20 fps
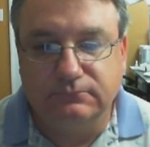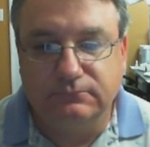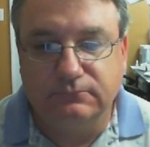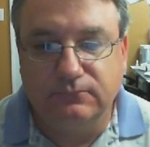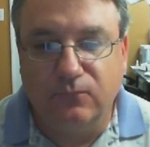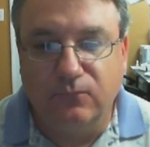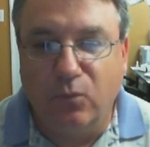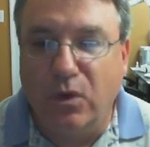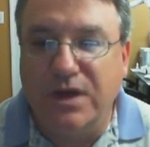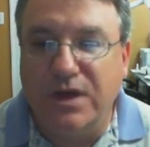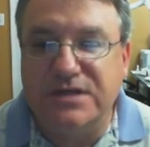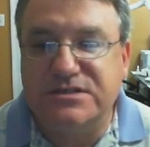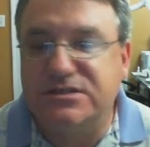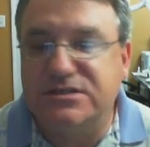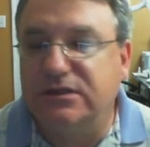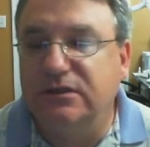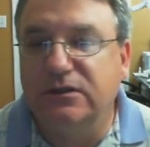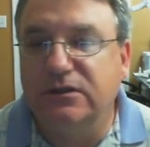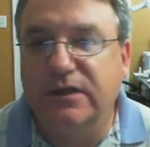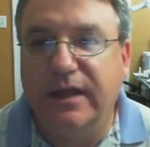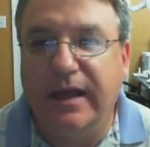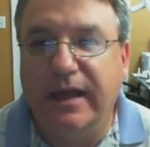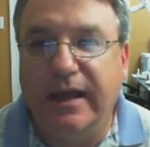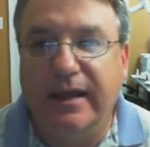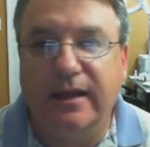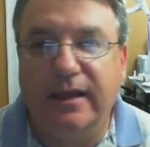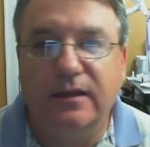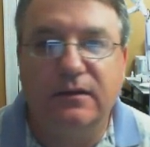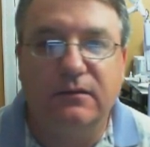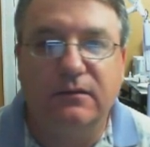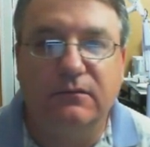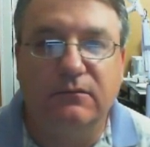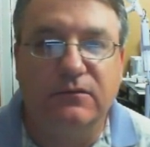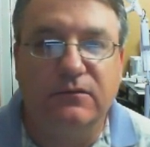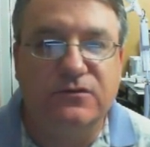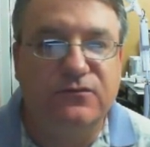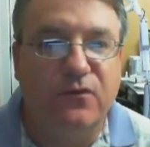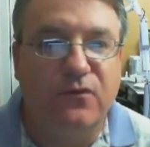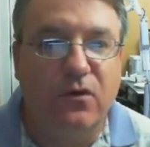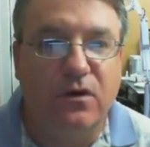ways to look at it
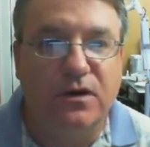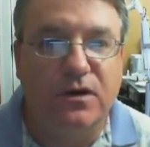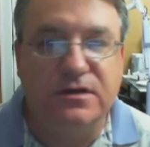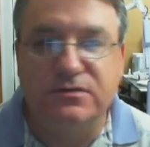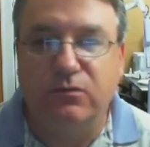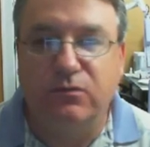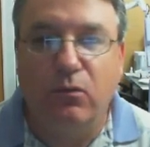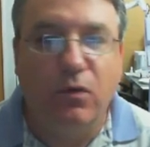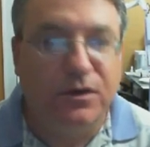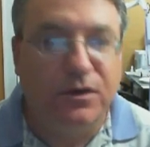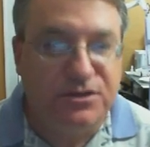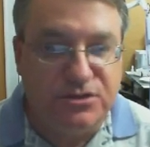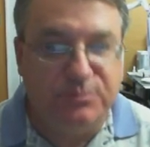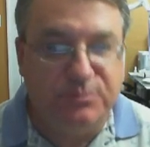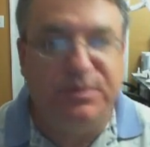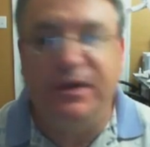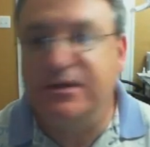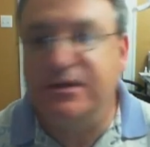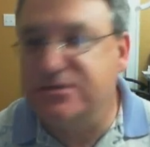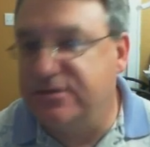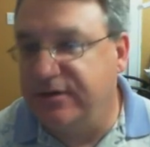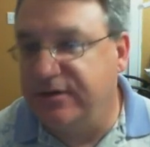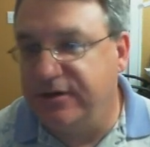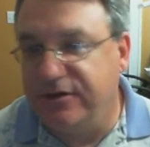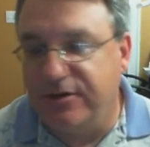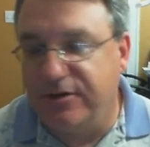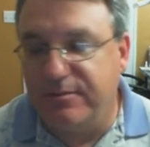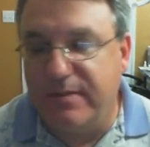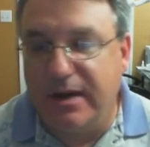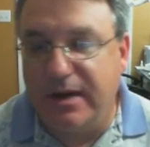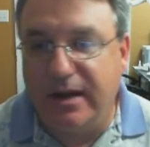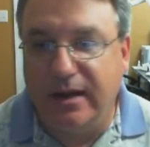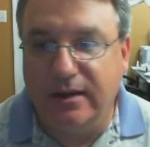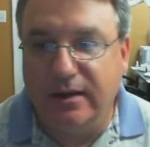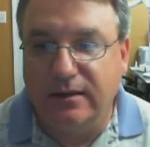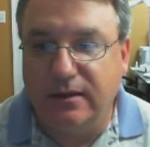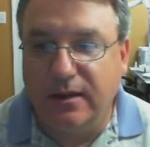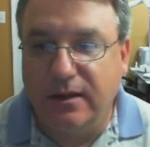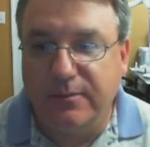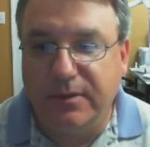as far as what you picture in your
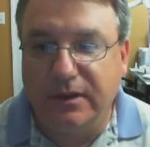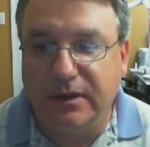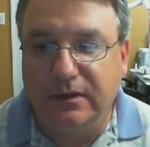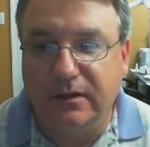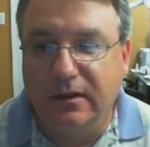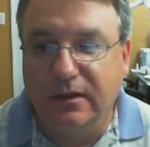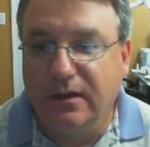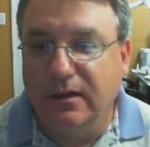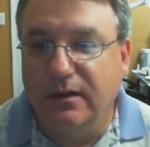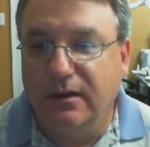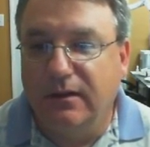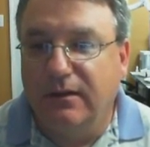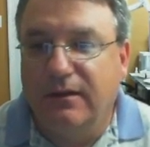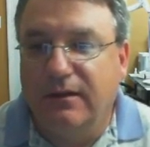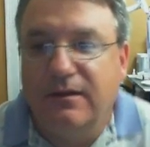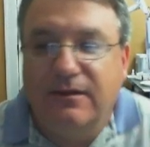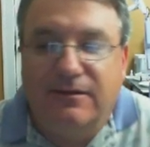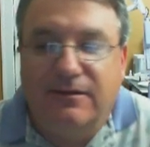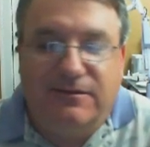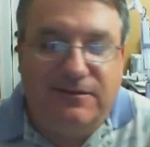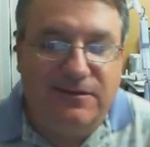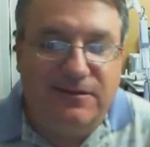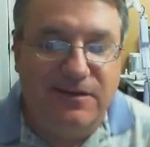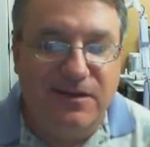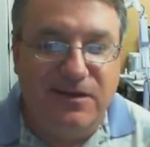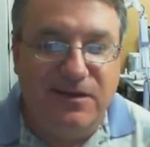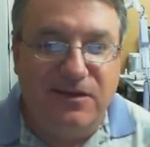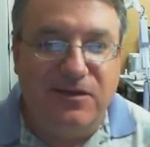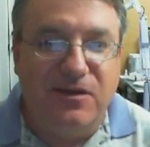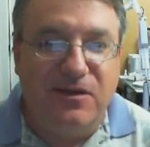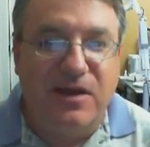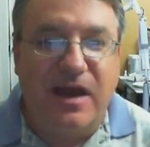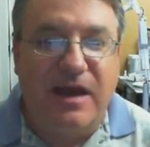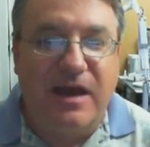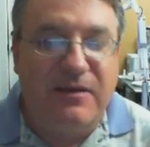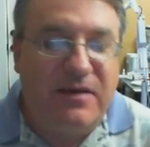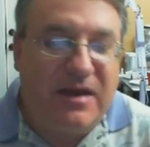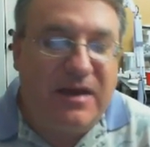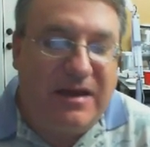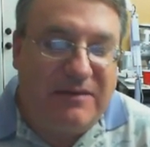mind. I mean,
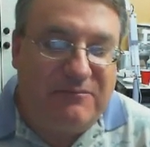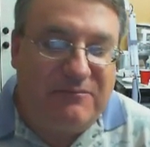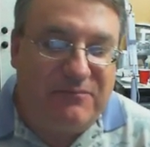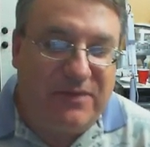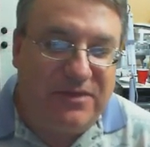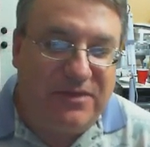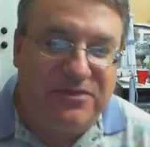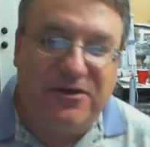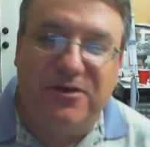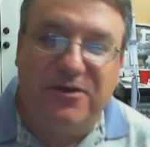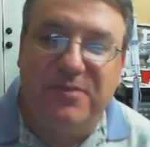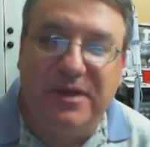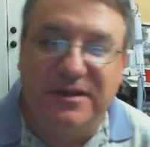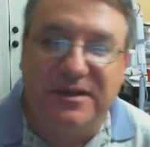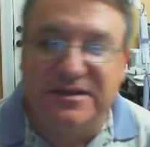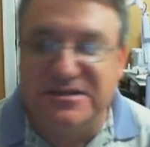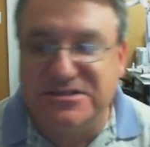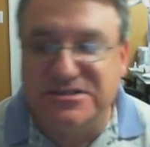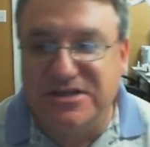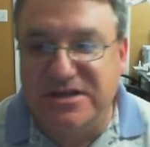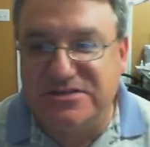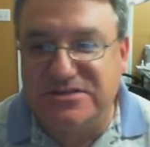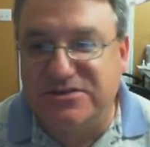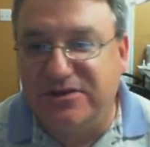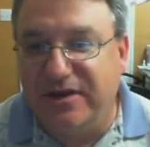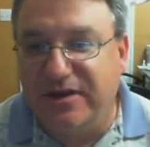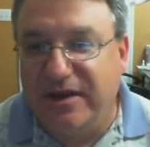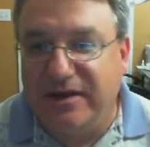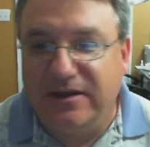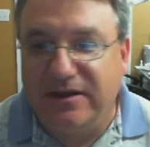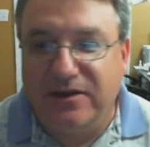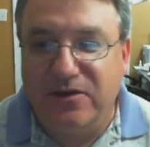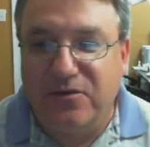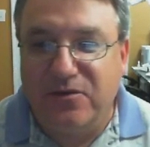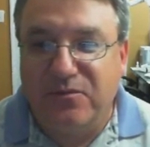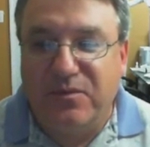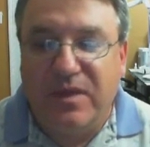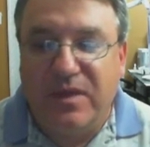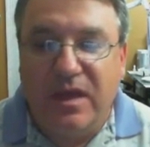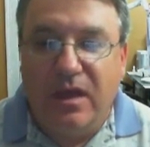yeah, I thought about this yesterday. You
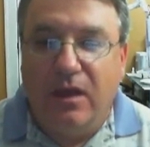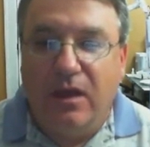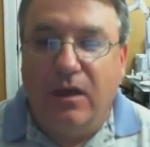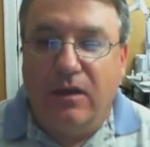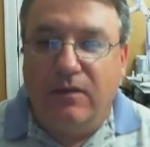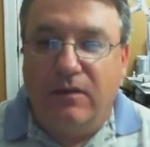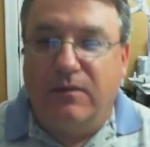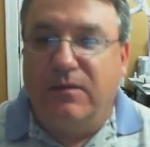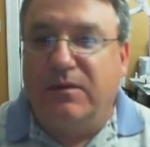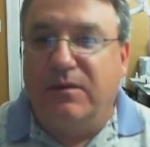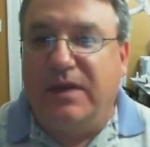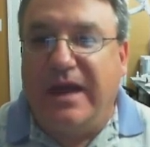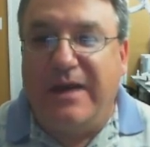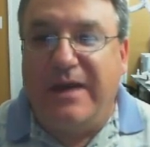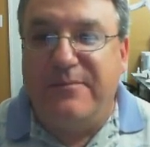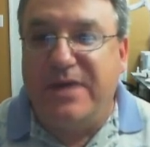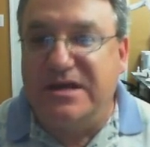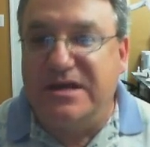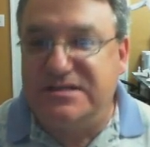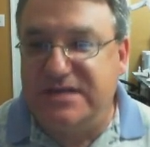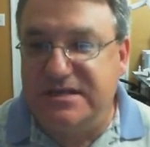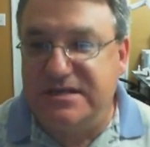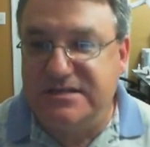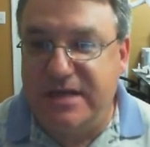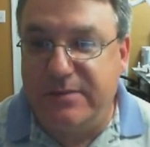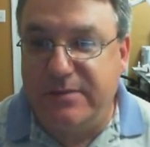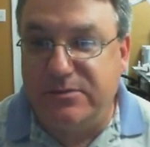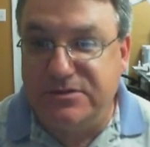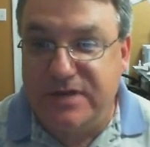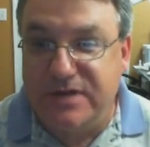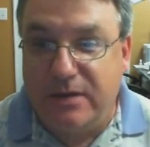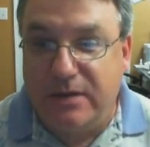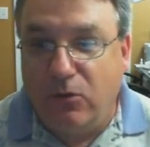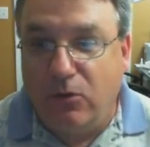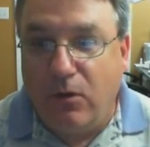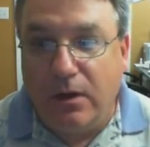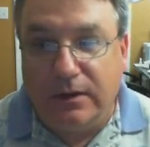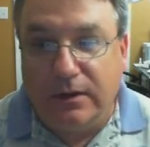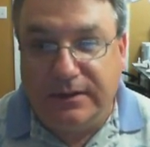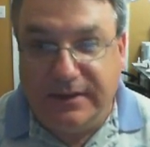know, a guy might say tabletop
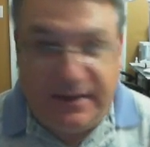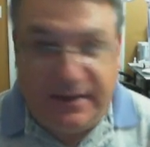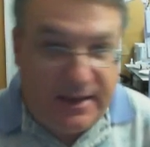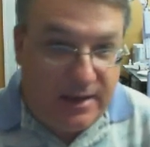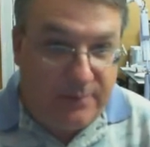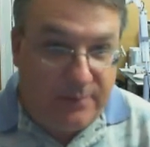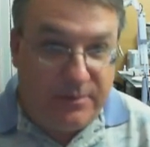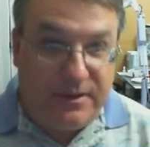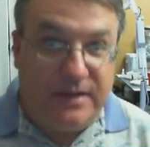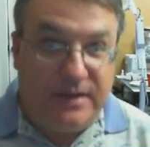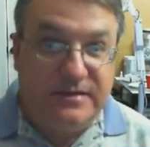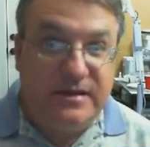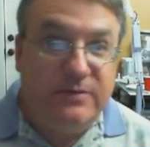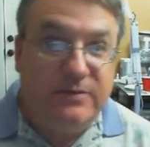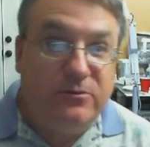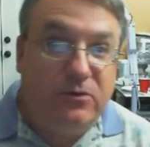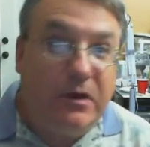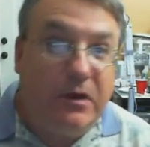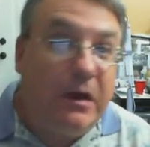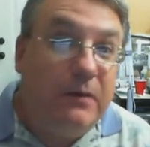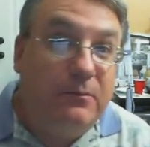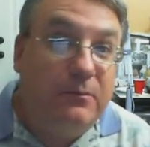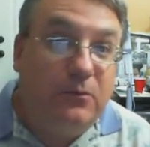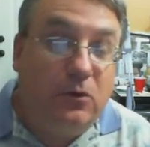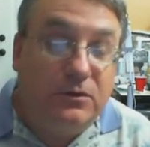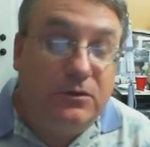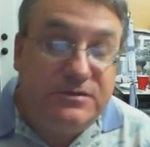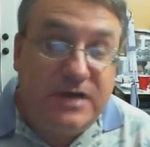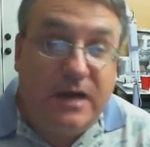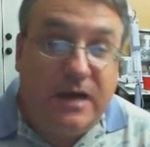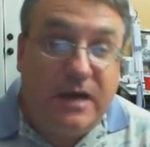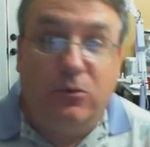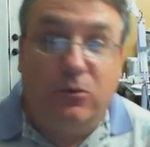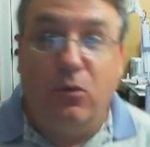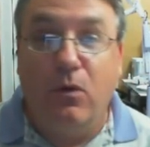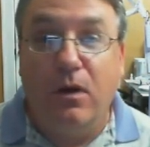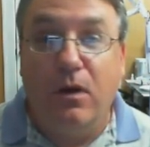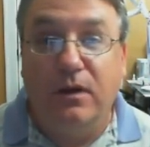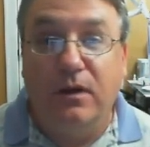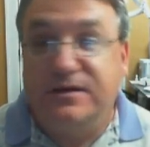quality. Yeah, but that tabletop
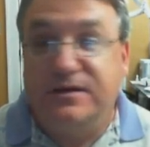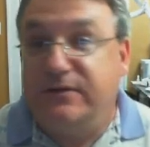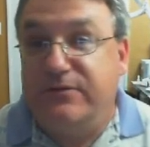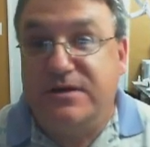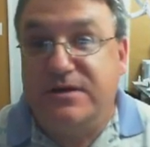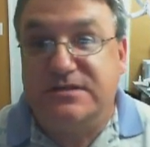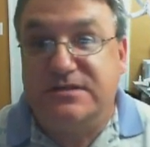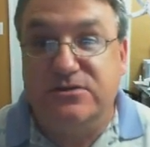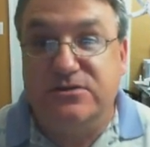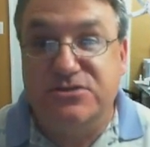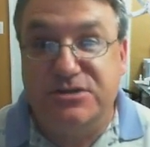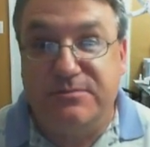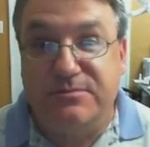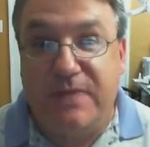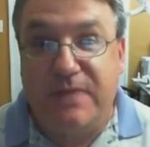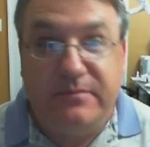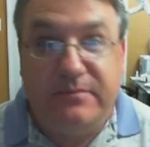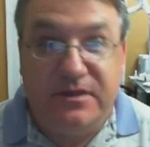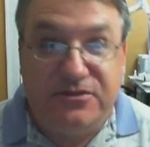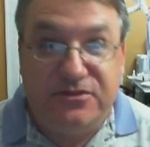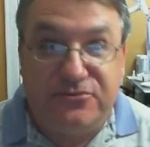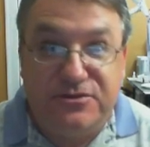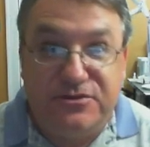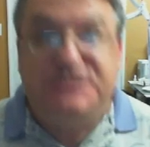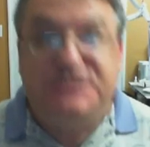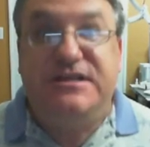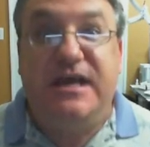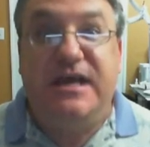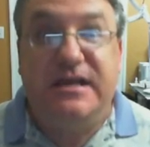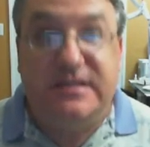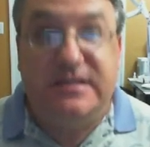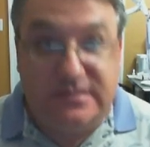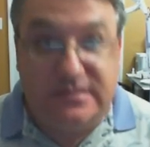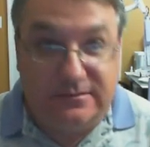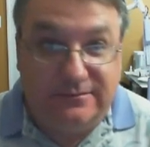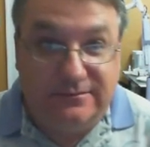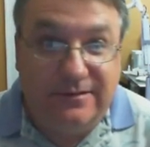quality resolution might be 3 states.